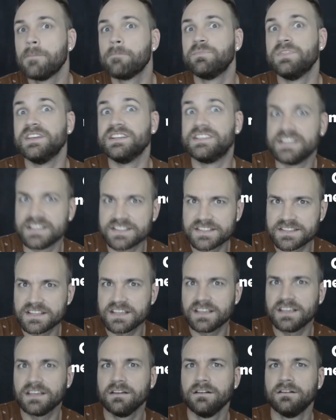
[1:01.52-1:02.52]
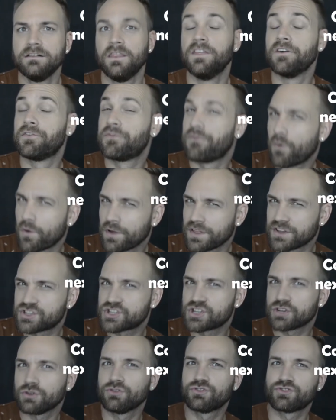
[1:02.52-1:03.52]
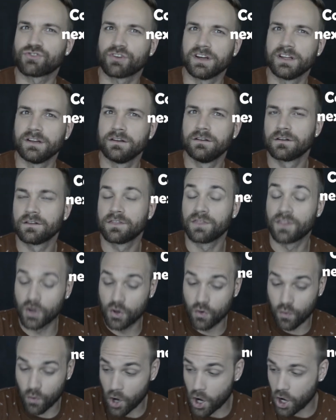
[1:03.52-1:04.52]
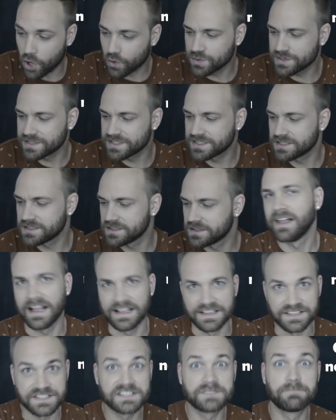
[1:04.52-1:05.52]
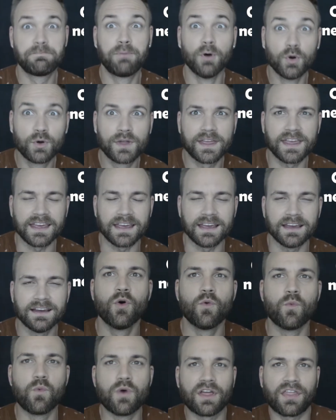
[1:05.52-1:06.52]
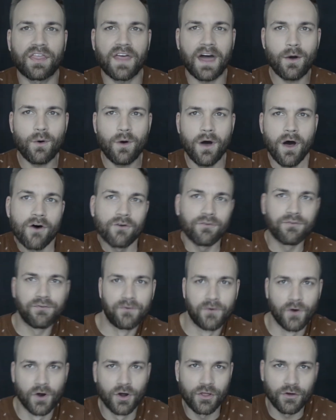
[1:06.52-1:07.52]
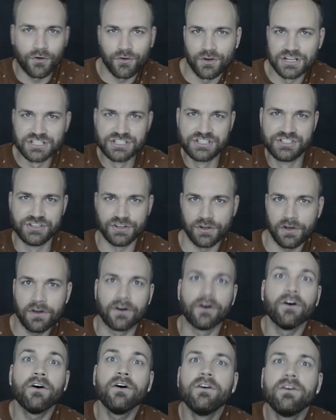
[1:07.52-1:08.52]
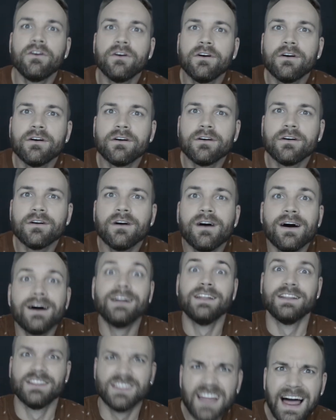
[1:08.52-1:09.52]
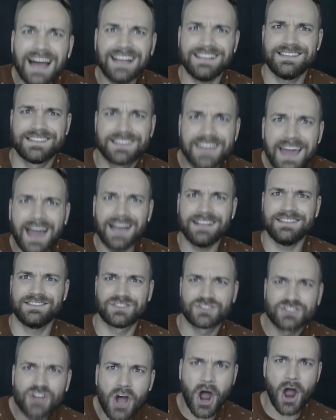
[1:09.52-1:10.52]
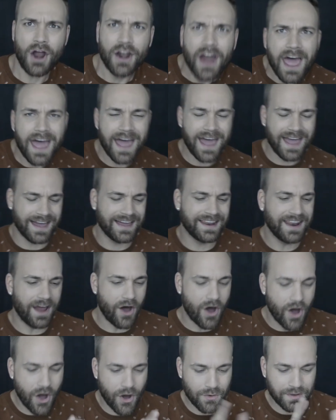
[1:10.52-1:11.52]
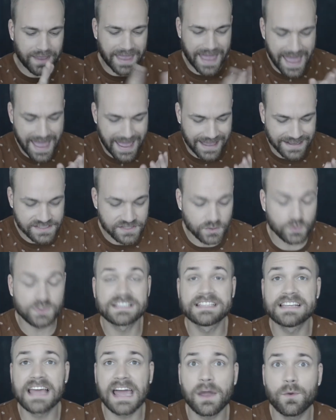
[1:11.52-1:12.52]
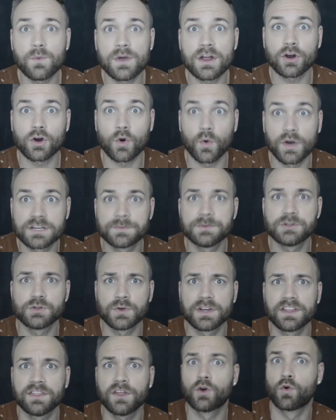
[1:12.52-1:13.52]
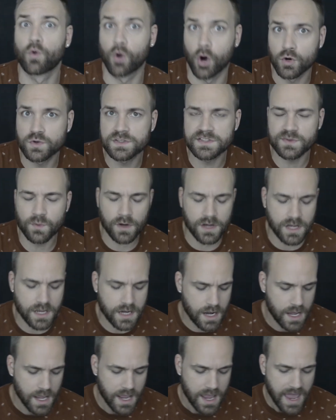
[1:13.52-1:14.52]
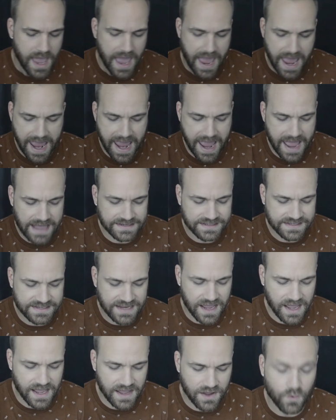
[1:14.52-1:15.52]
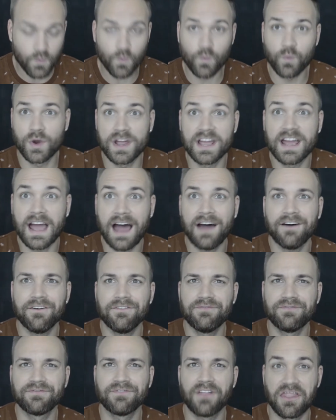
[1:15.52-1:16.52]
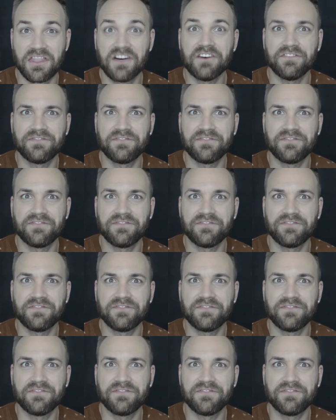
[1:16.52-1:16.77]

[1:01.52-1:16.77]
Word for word: the Disney, the for the children, the gross, and spooky. Without further ado, let's get started! Okay, so today we are going to be doing the gross one. And uh, we have the